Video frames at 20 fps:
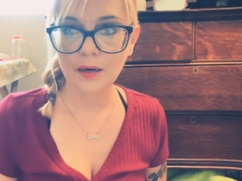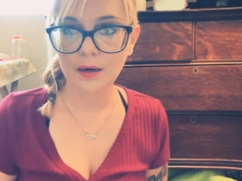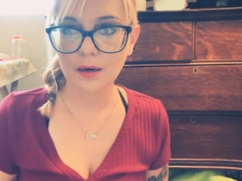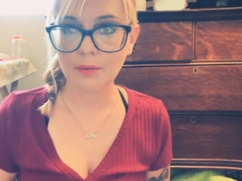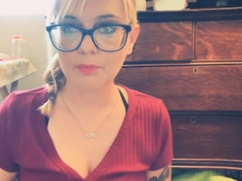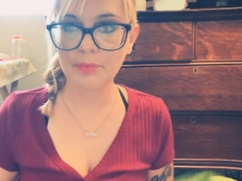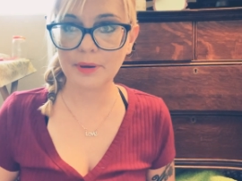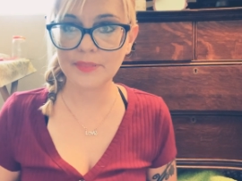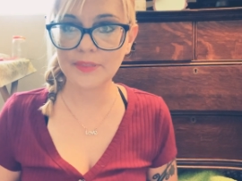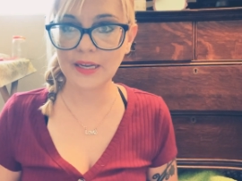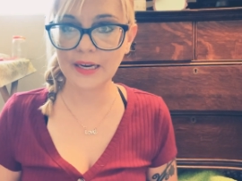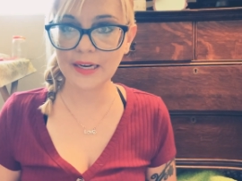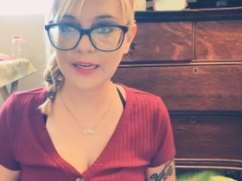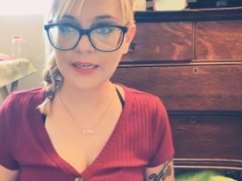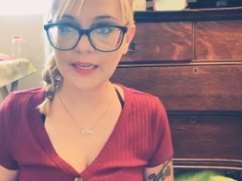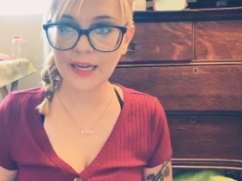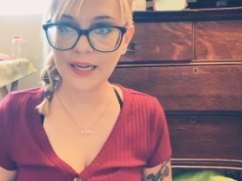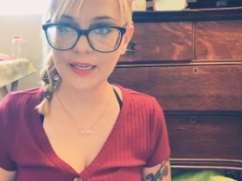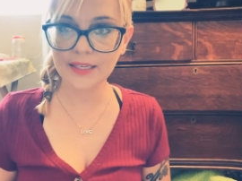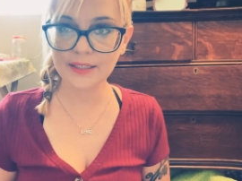But then
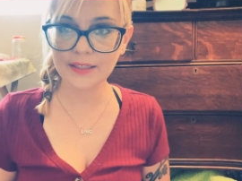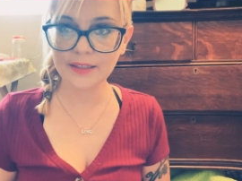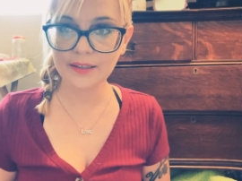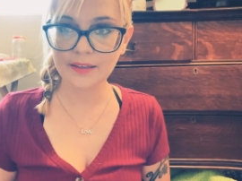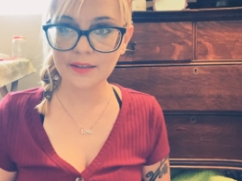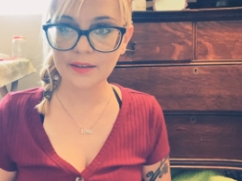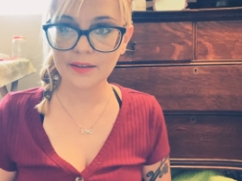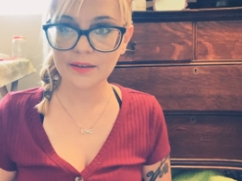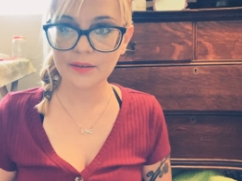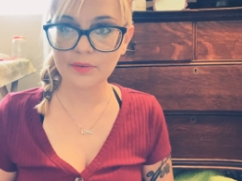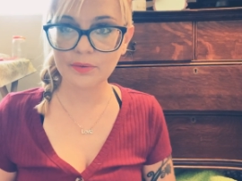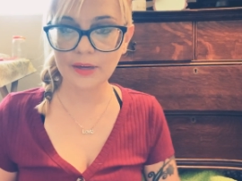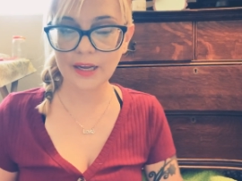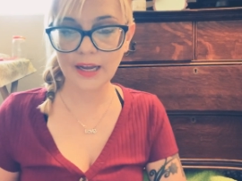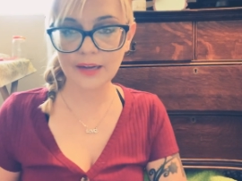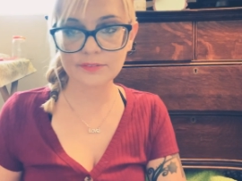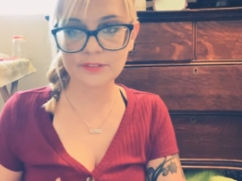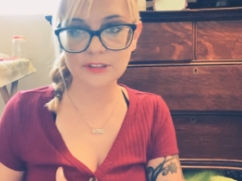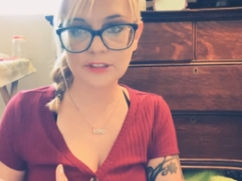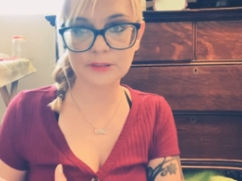again, we
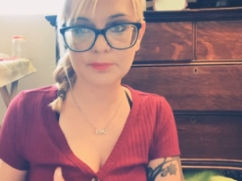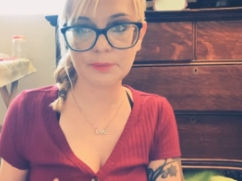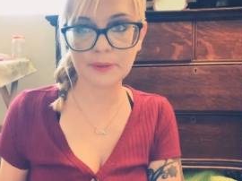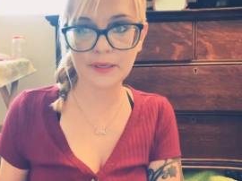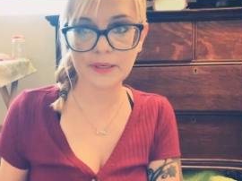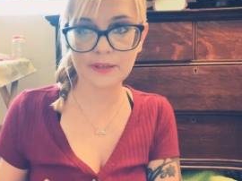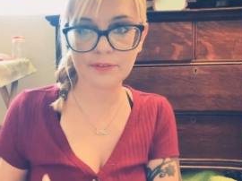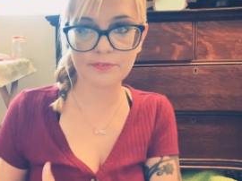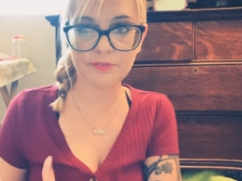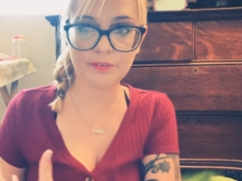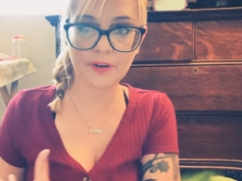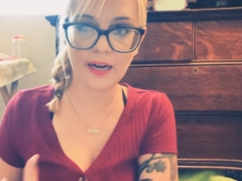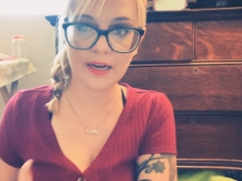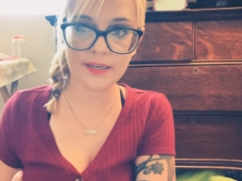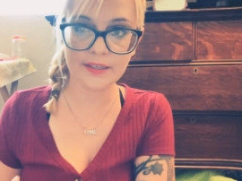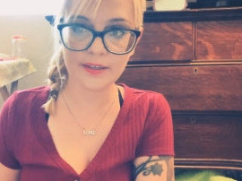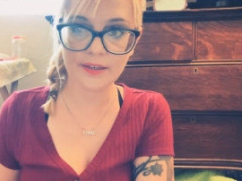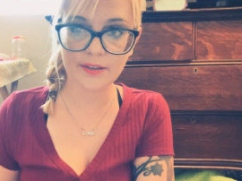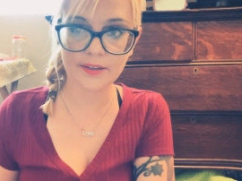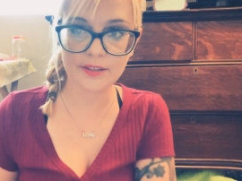have to speak and find
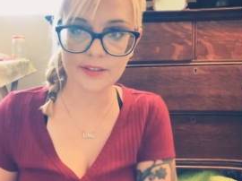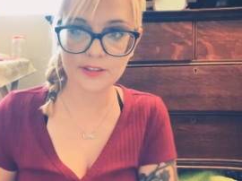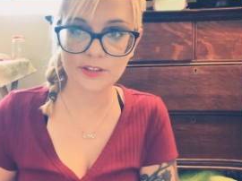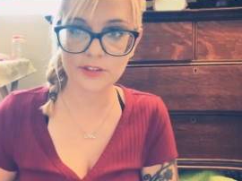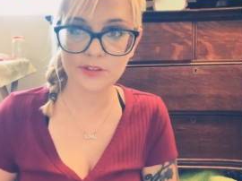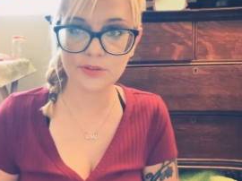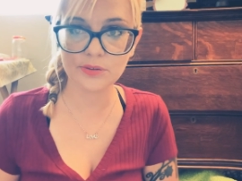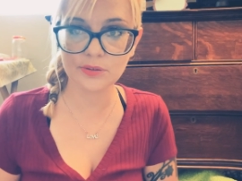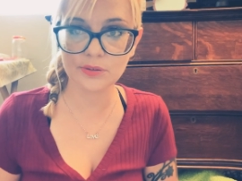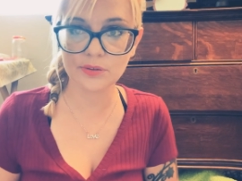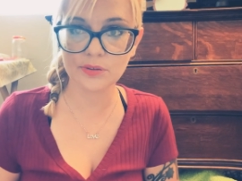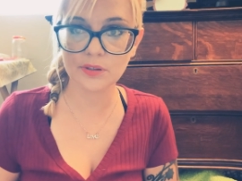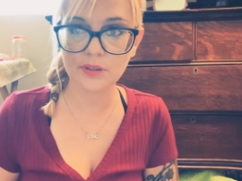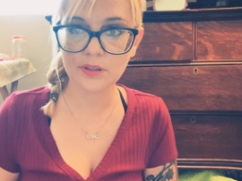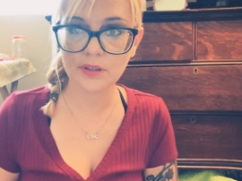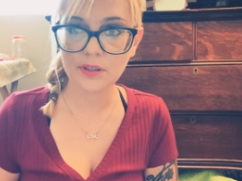others who